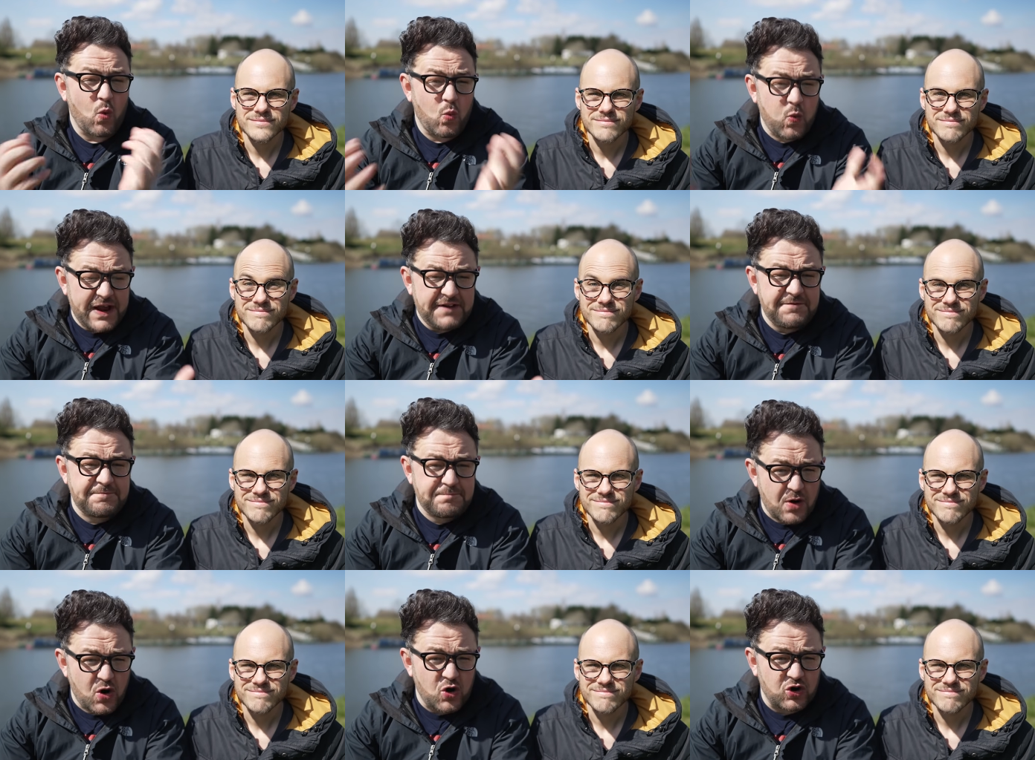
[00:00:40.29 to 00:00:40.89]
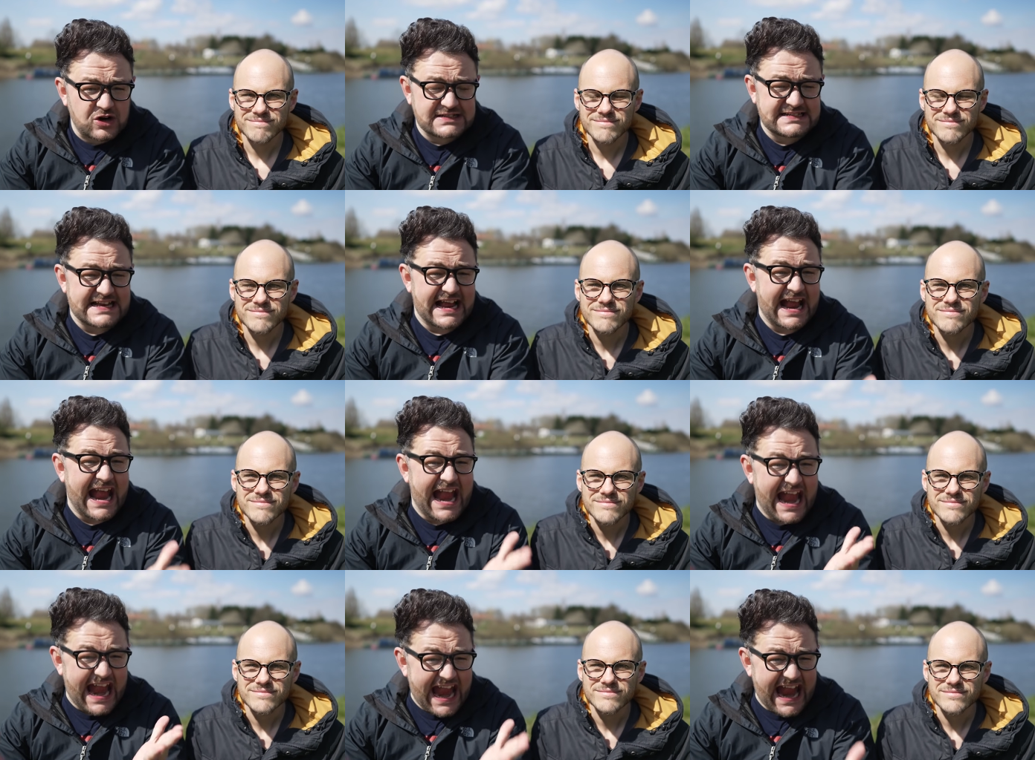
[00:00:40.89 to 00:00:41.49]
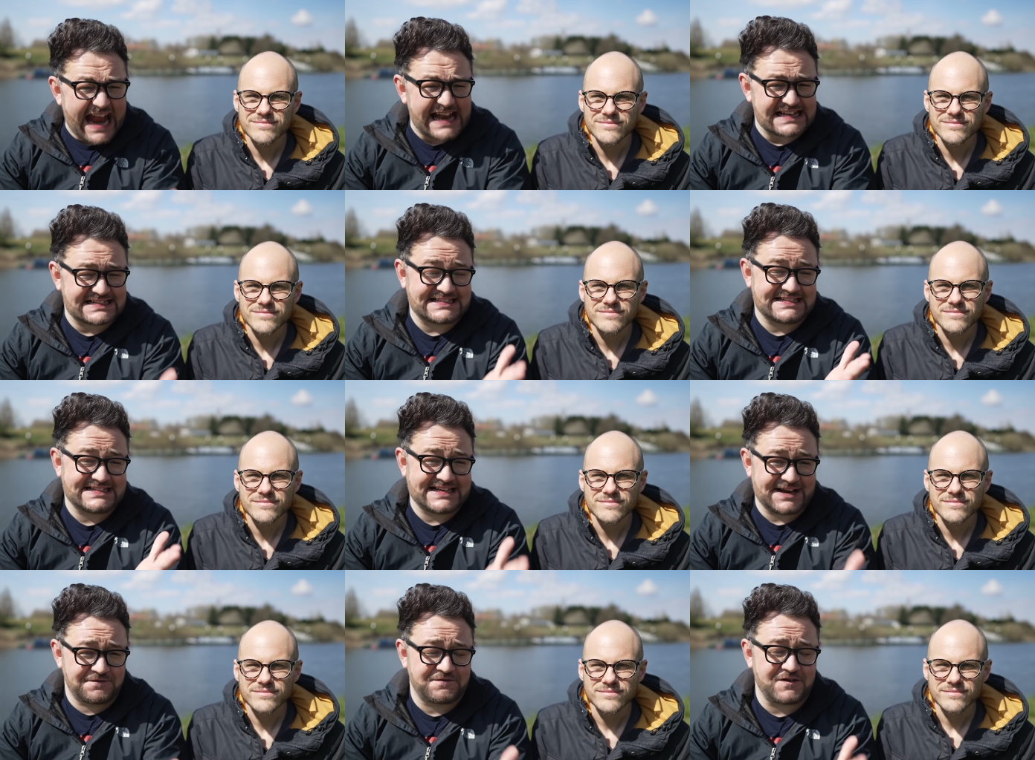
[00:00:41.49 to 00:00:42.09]
Speaker 1: We've booked eight
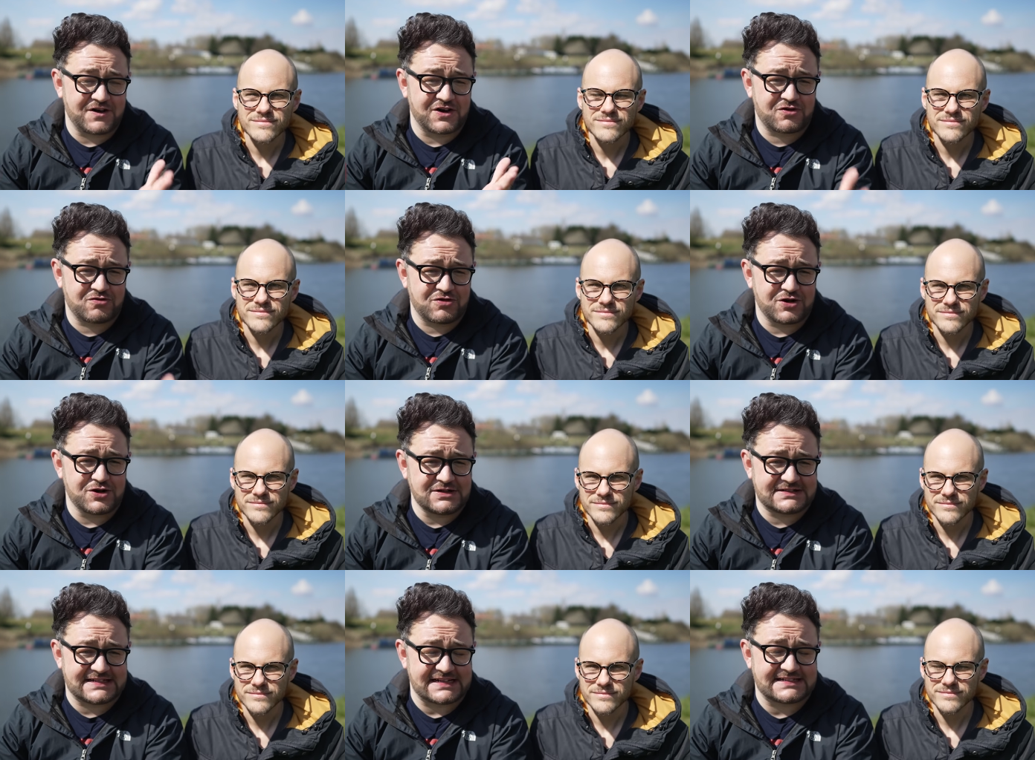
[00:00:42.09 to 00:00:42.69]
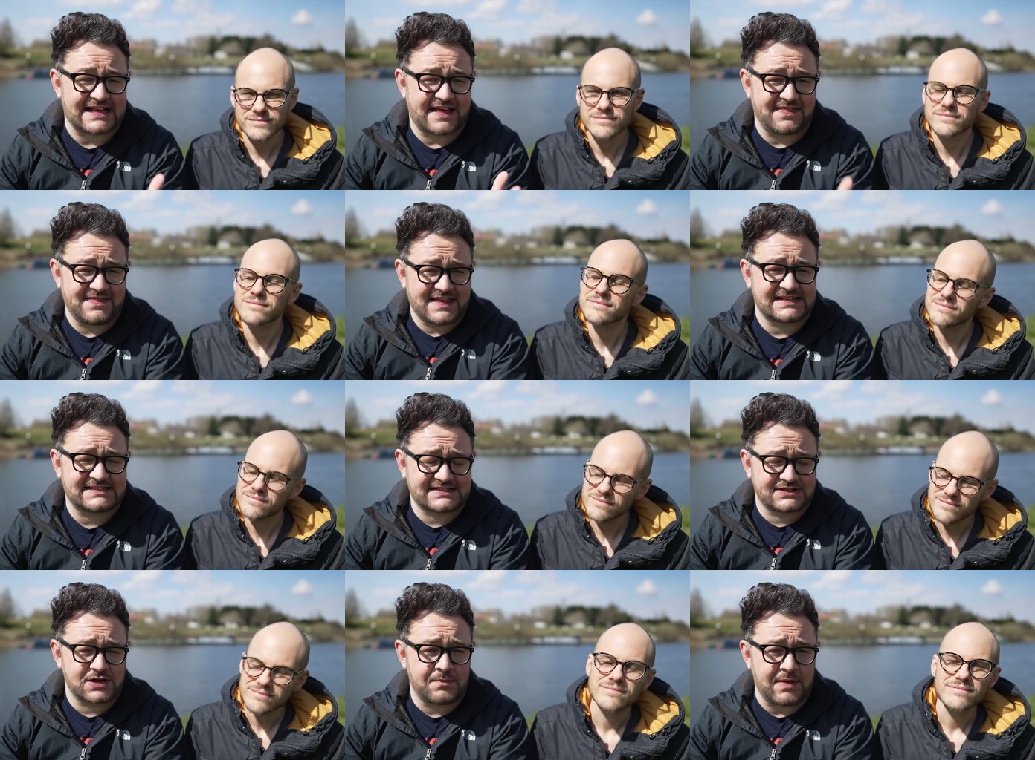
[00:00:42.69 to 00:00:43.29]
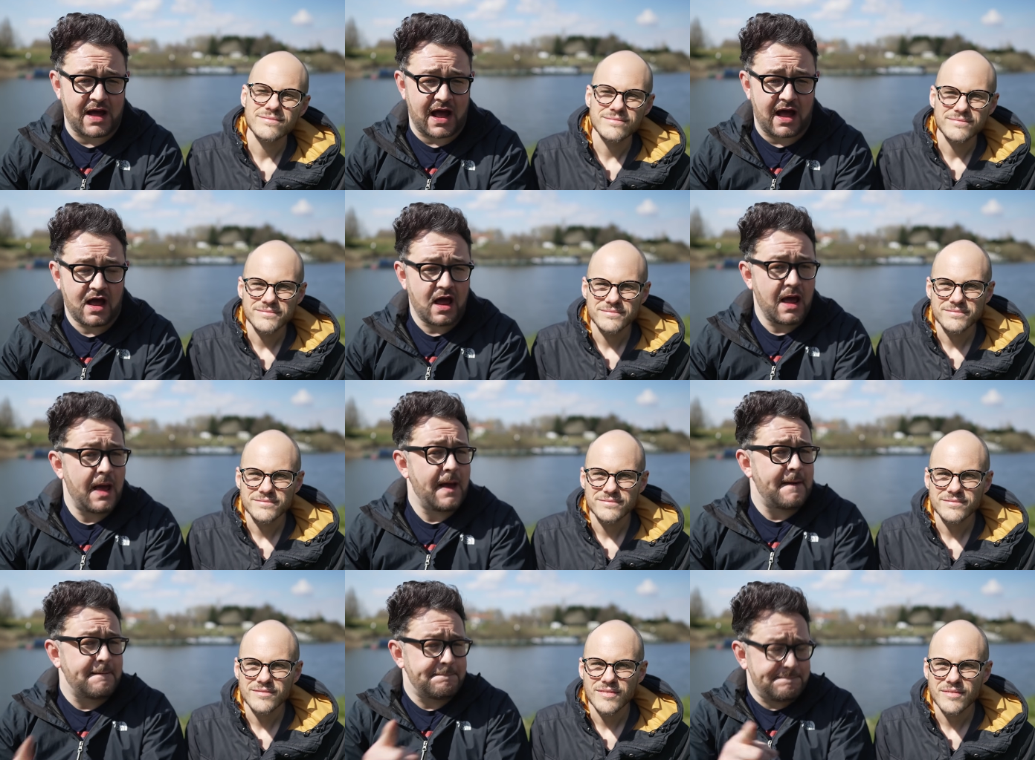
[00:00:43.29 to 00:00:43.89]
different cruises this summer.
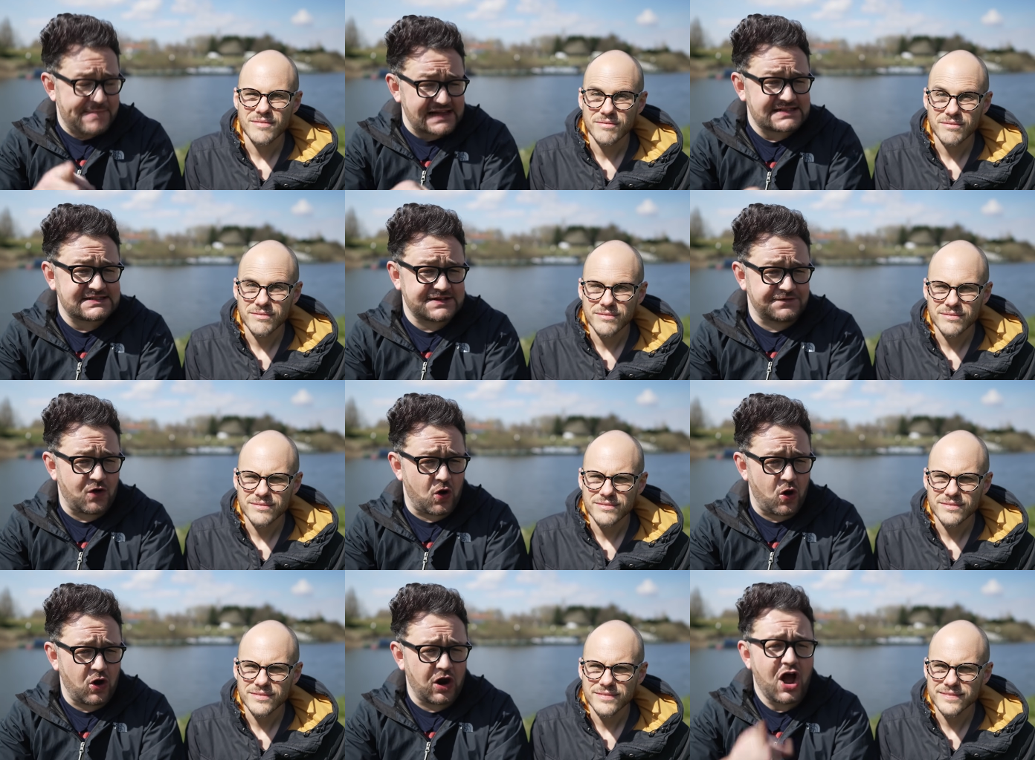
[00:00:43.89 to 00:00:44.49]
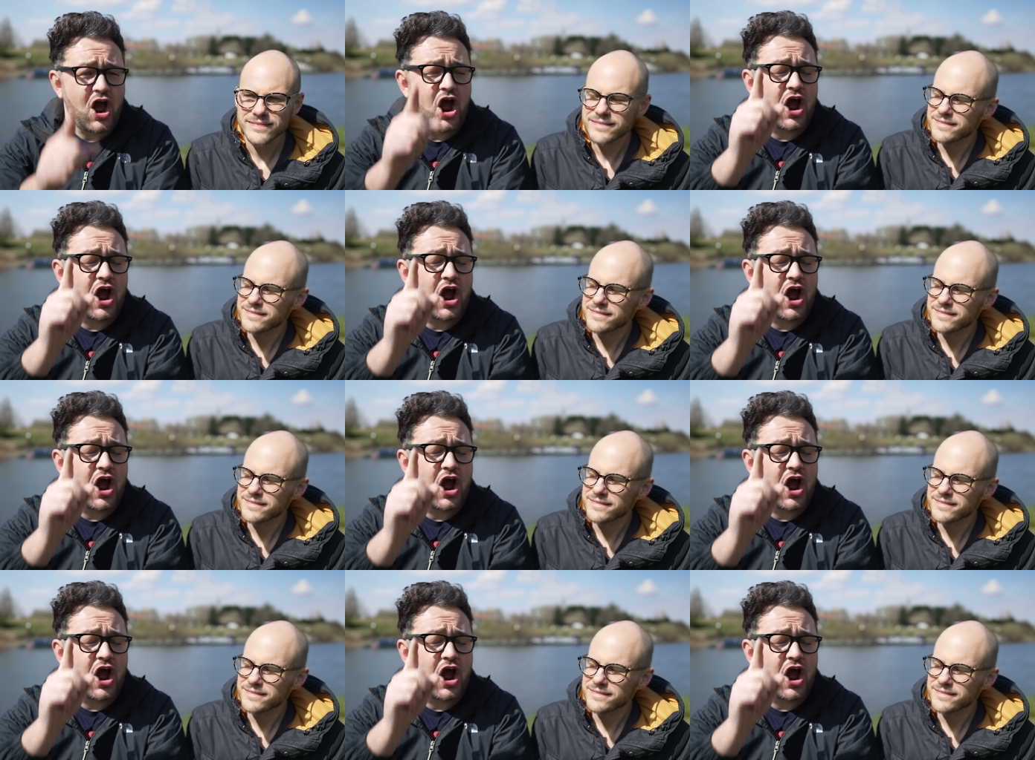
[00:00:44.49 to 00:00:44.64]
Best of all,